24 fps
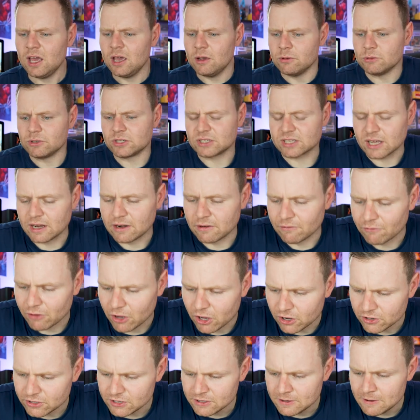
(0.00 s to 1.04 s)
which is kind of
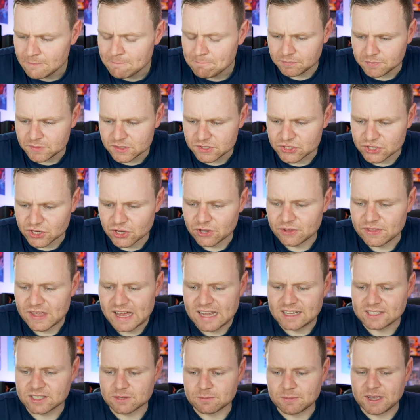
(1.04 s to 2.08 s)
odd. So
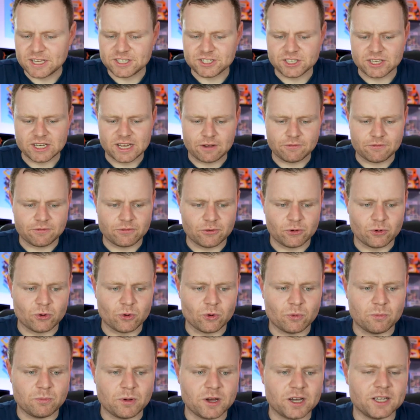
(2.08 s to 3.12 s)
that is a major
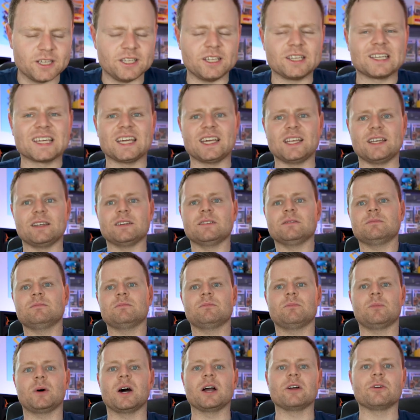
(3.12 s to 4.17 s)
downfall, but you can
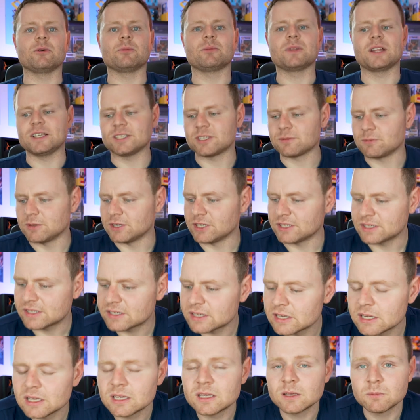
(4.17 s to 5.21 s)
buy
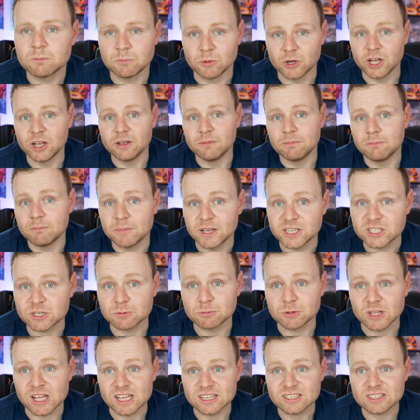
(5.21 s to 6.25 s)
replacements. But major
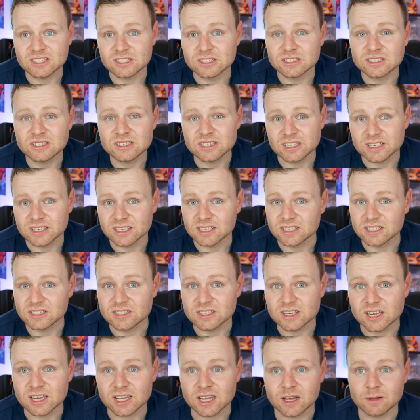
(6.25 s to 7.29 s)
pluses
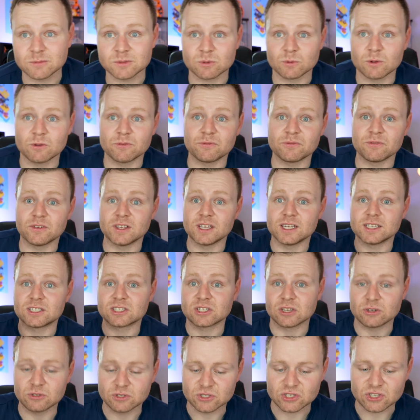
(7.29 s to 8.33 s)
is it comes with its
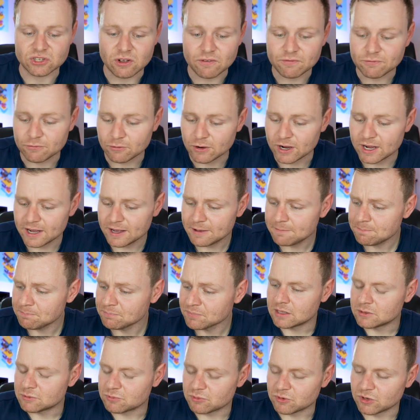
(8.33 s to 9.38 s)
own software.
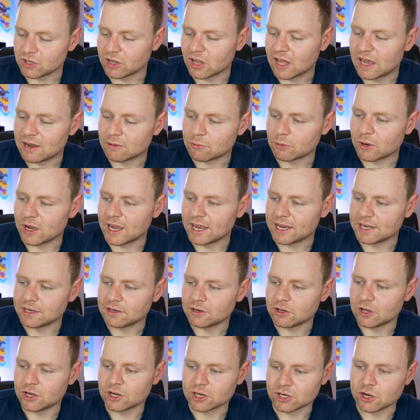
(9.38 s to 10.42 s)
It's a pretty lightweight
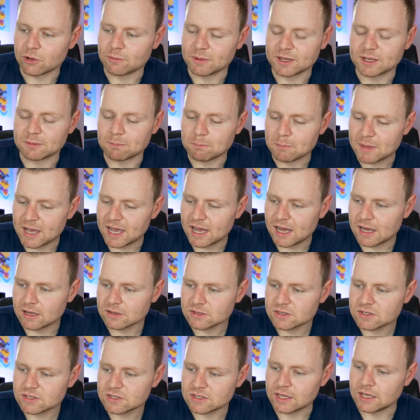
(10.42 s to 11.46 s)
ergonomic
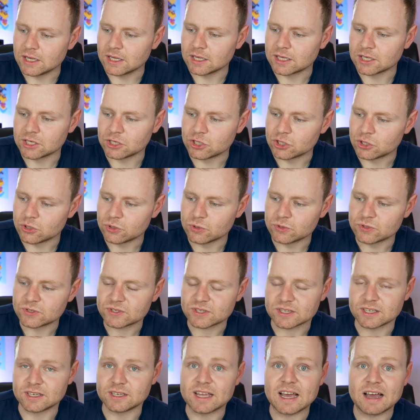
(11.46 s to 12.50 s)
mouse that you can
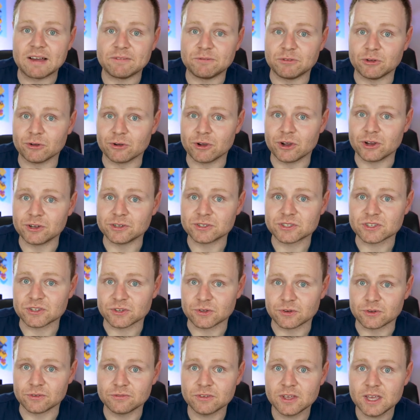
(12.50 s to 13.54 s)
use and have your own
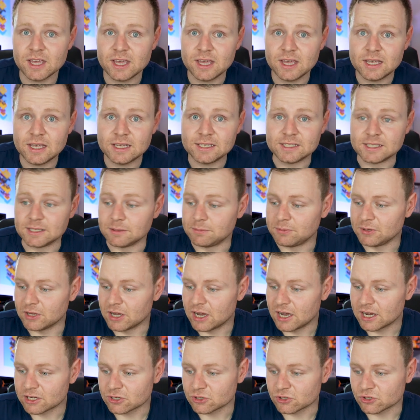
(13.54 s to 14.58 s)
sort of
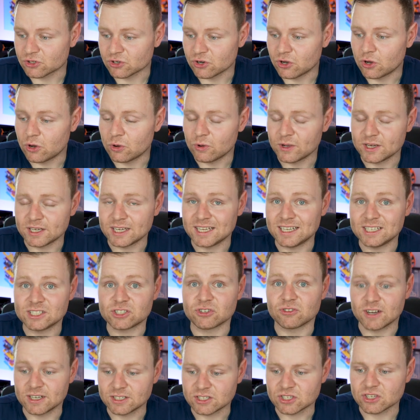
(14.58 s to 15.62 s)
DPI control and
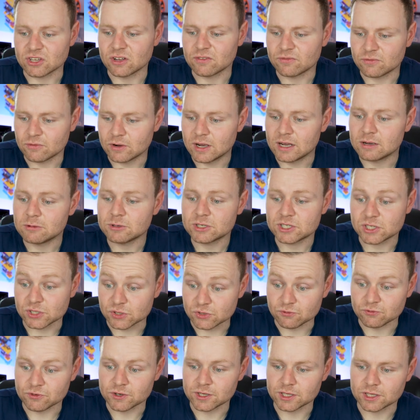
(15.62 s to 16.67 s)
integrate software, which
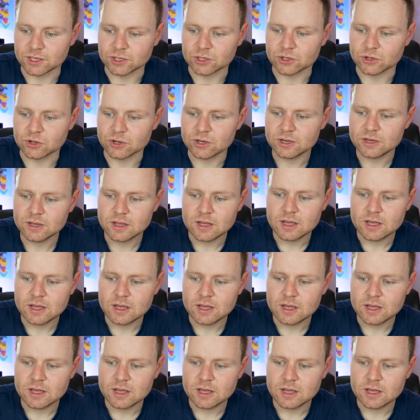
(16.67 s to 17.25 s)
is really good.